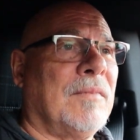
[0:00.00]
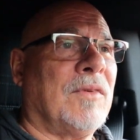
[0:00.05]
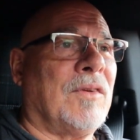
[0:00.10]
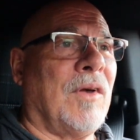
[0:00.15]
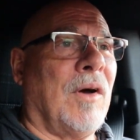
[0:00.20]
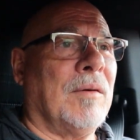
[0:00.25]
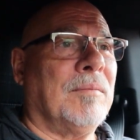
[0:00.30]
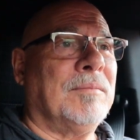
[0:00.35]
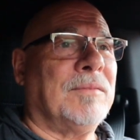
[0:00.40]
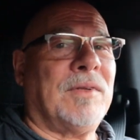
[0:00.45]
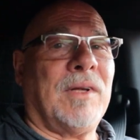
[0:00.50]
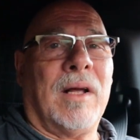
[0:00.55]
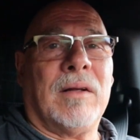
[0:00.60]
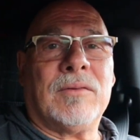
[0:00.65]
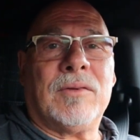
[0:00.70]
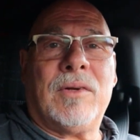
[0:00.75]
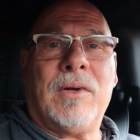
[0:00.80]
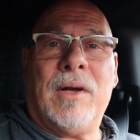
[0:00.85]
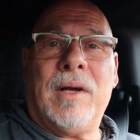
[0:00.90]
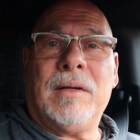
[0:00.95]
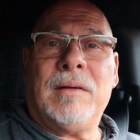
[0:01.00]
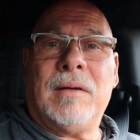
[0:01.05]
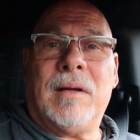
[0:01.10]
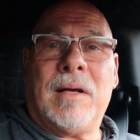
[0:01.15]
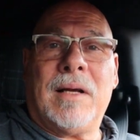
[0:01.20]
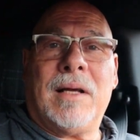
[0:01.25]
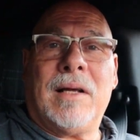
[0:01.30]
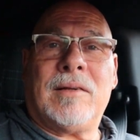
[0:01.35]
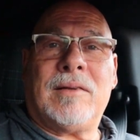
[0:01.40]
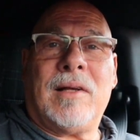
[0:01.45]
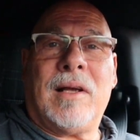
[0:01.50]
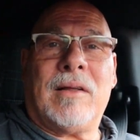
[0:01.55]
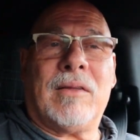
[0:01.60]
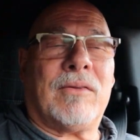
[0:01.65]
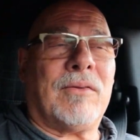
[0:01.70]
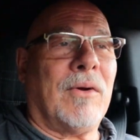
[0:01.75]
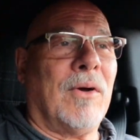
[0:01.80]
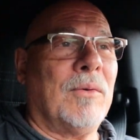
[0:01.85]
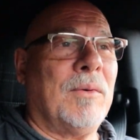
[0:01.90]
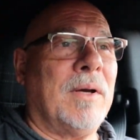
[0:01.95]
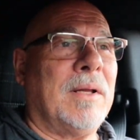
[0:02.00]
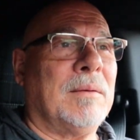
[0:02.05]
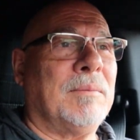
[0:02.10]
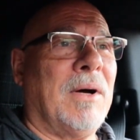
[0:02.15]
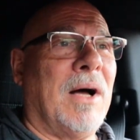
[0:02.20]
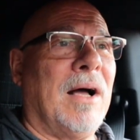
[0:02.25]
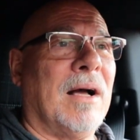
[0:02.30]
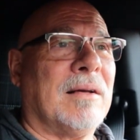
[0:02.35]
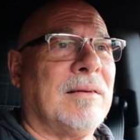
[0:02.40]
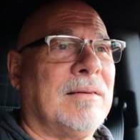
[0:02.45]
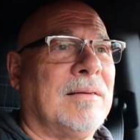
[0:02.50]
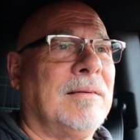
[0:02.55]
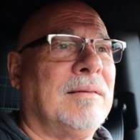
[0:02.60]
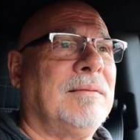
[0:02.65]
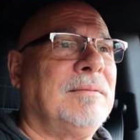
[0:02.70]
So, sounds good. I guess I can throw away the box.